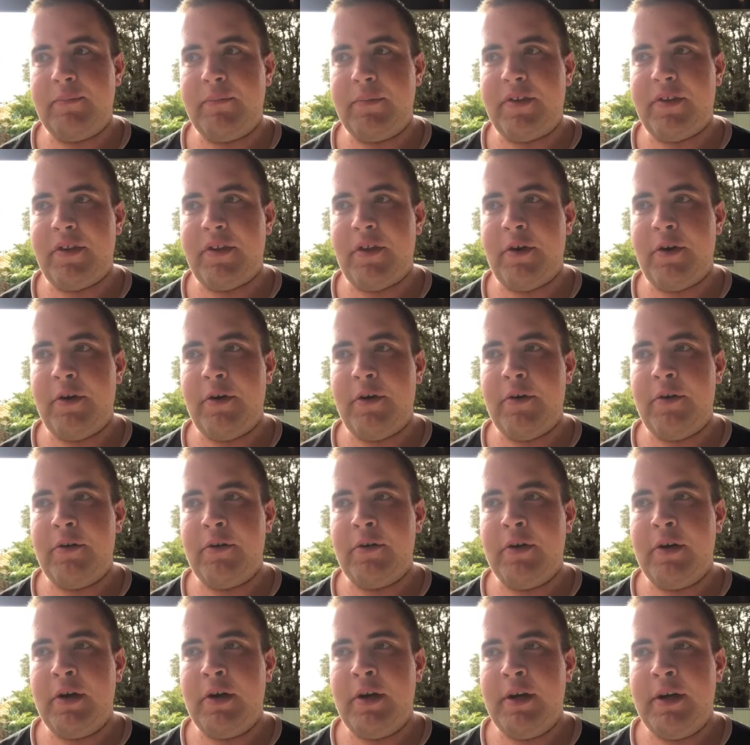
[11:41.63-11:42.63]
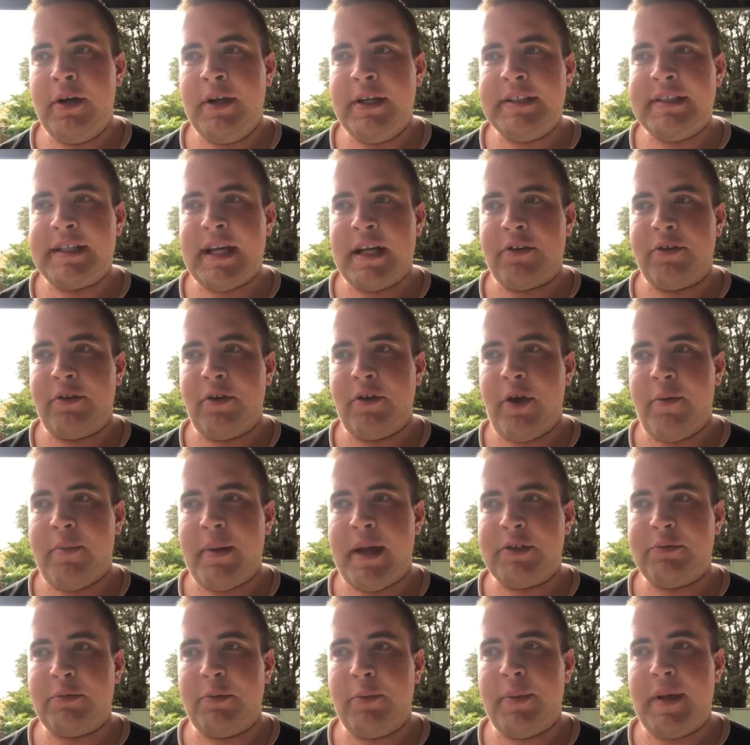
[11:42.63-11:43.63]
with no Zach
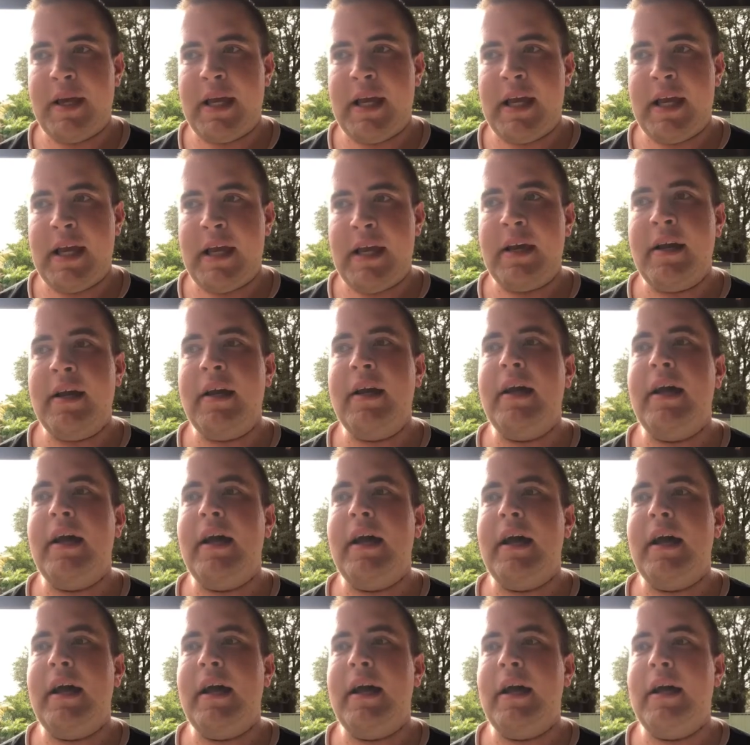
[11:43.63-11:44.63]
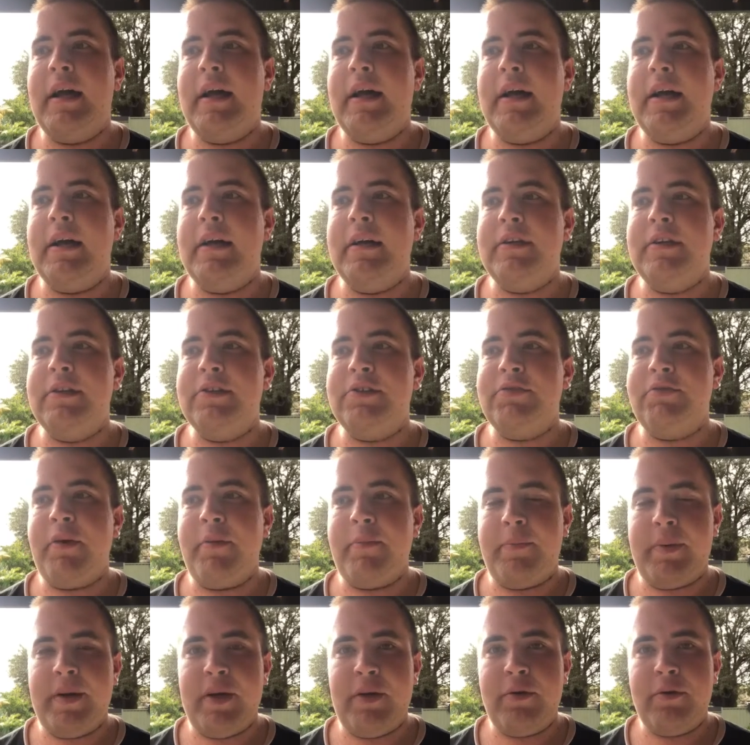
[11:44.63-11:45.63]
Lomax, will be
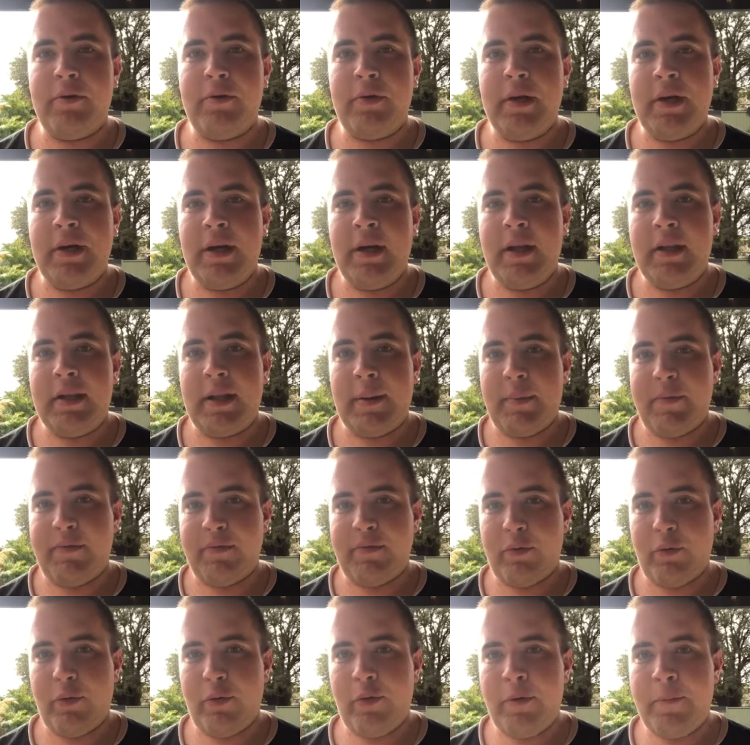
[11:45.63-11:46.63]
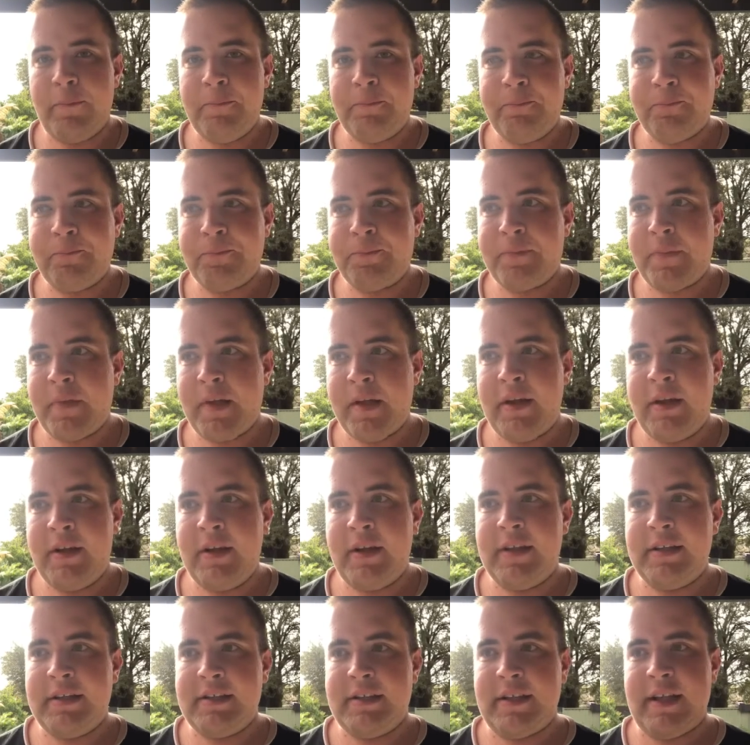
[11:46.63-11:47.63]
Jared Beal, number four,
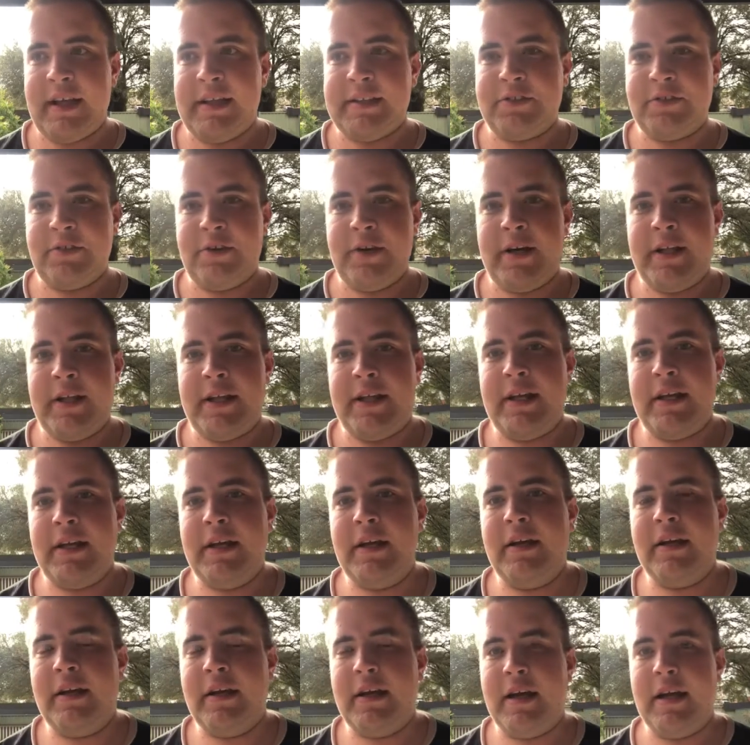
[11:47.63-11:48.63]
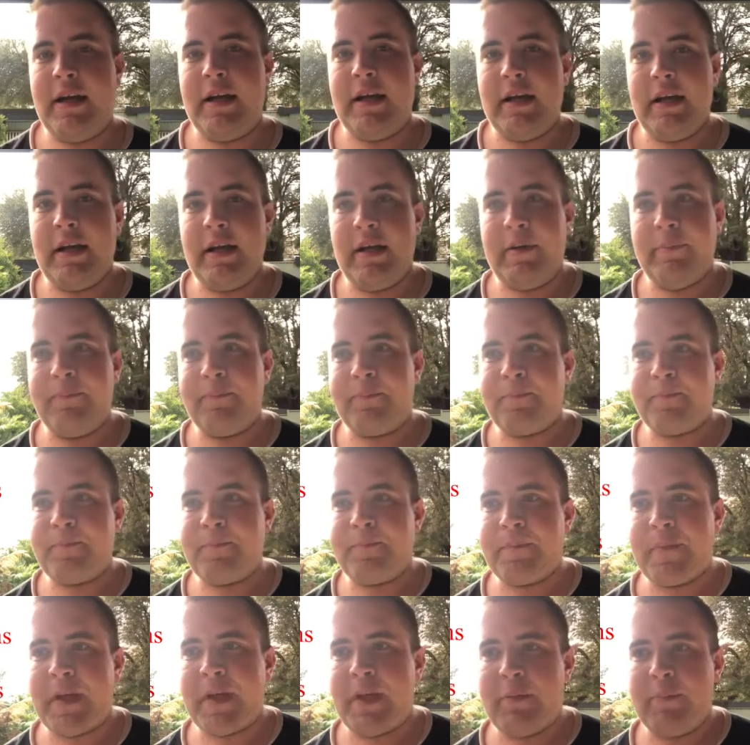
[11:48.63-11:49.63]
into that side.
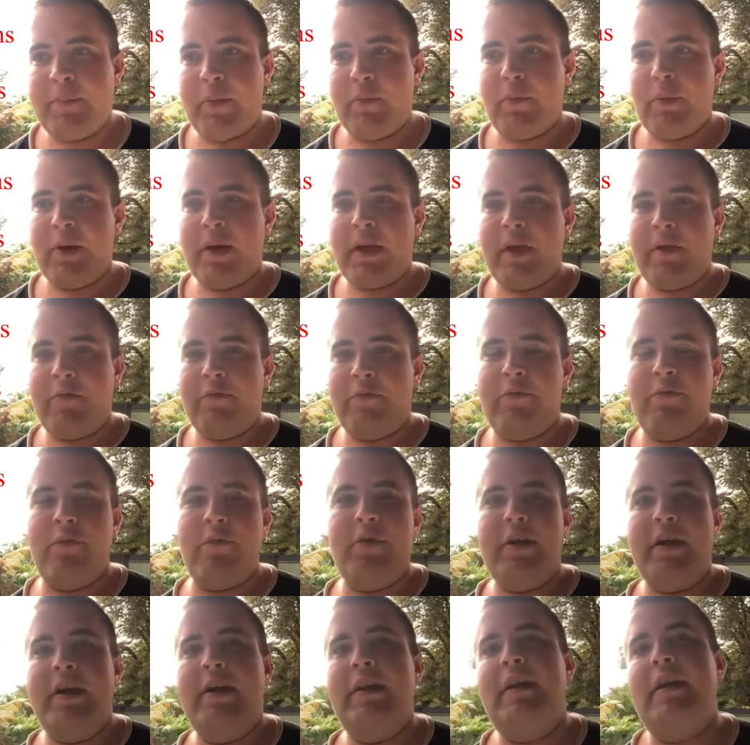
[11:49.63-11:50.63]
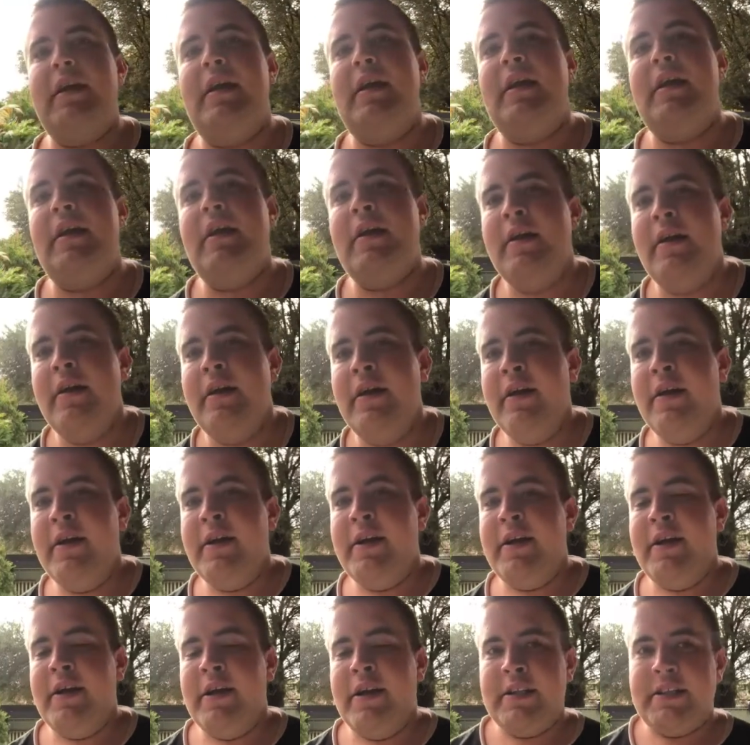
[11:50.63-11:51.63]
But what I really
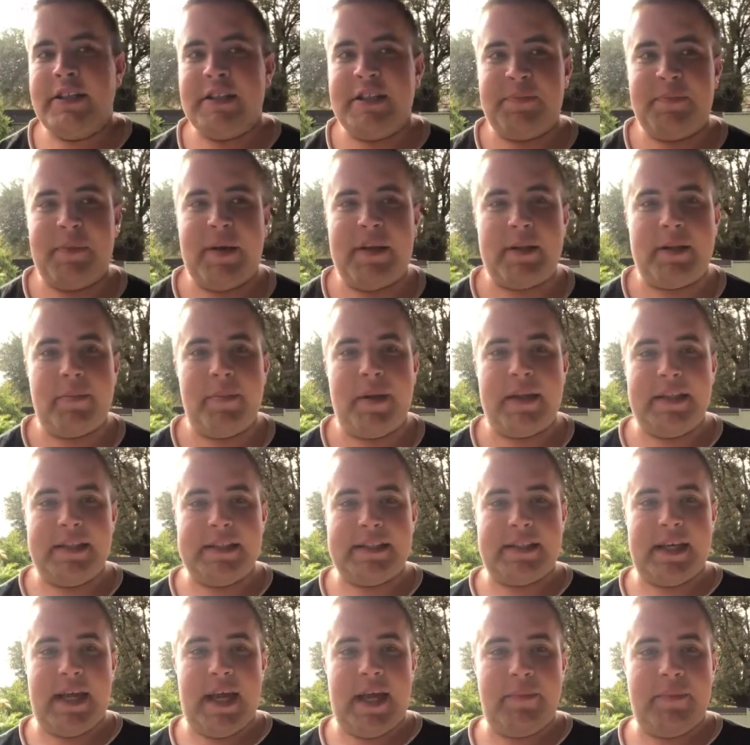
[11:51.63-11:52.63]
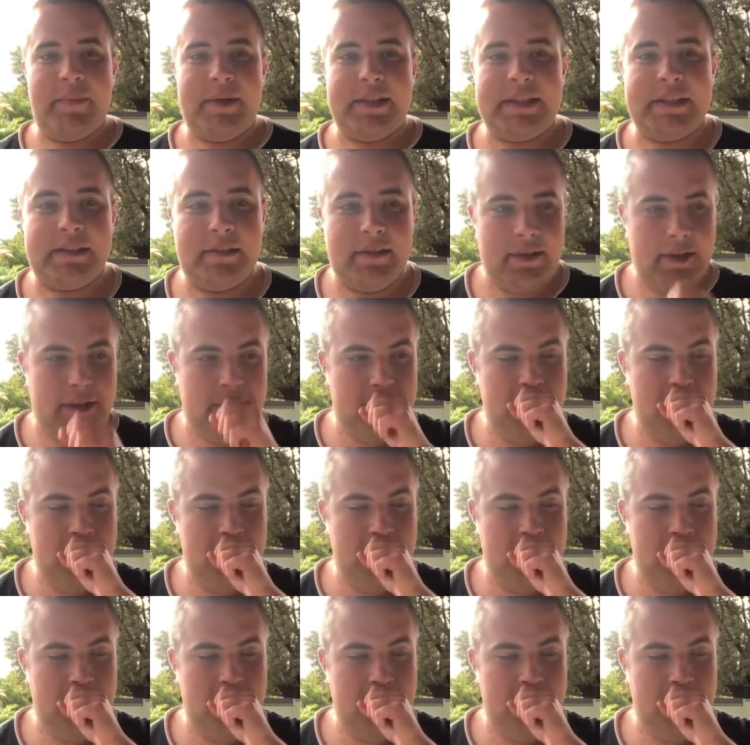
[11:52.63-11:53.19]
suspect about this game is